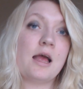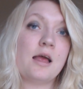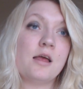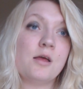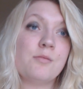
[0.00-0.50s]

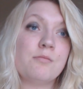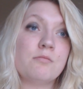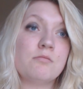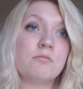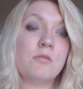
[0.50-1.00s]

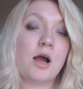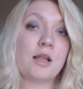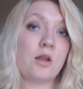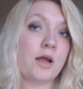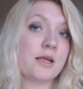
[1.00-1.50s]

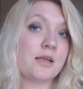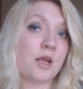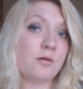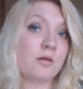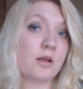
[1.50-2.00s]
I'd like
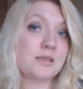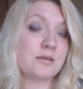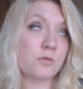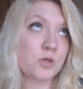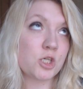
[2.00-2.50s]

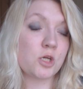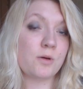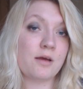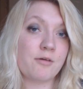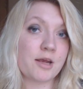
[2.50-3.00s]
to wish
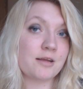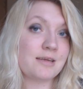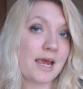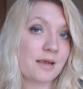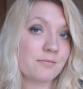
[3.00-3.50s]
you a very
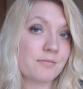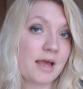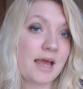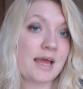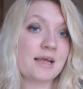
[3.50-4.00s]
good day,
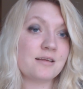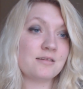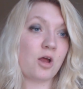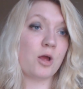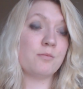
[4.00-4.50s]

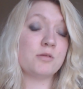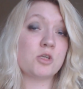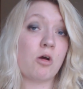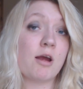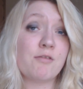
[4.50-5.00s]
and I'm
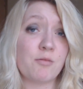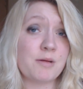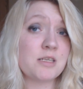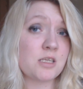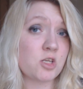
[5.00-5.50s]
sorry if I've
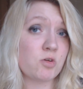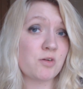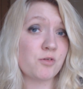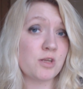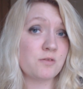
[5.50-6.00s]
been
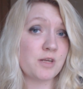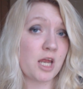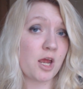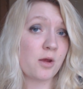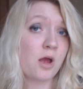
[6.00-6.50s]
stuttering through this
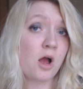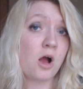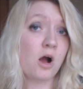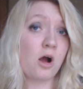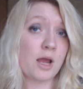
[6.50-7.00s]
video.
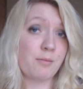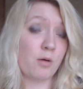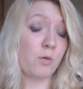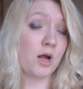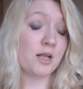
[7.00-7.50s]

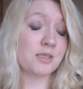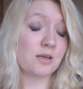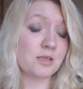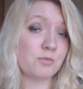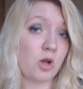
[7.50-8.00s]
My
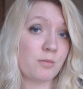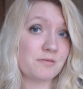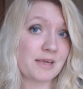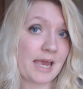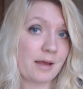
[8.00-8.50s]
words I
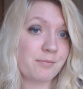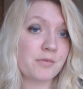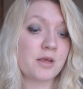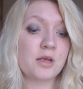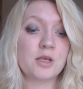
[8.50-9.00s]
sometimes forget.
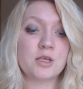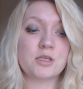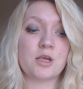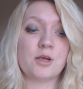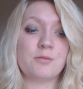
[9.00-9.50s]

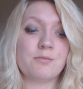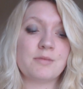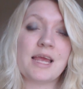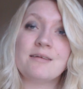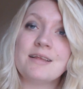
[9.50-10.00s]
So
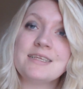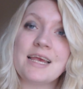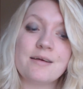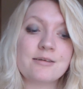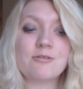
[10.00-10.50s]
yeah, that's
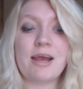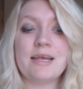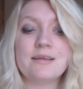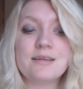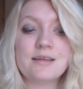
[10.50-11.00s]
it.
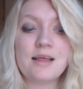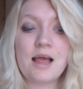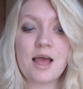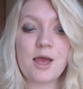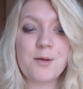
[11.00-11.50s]
Great.
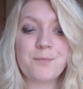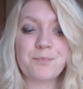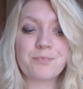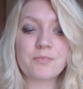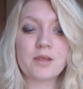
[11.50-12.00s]

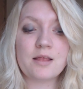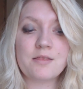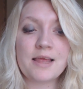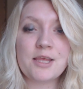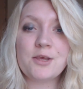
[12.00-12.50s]

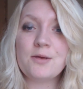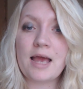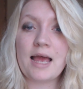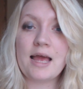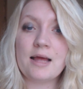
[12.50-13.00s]
Thank you,
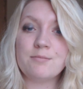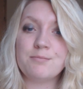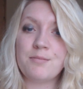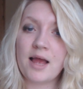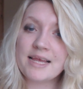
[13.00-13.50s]

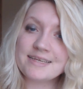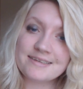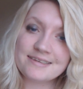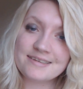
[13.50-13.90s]
and bye.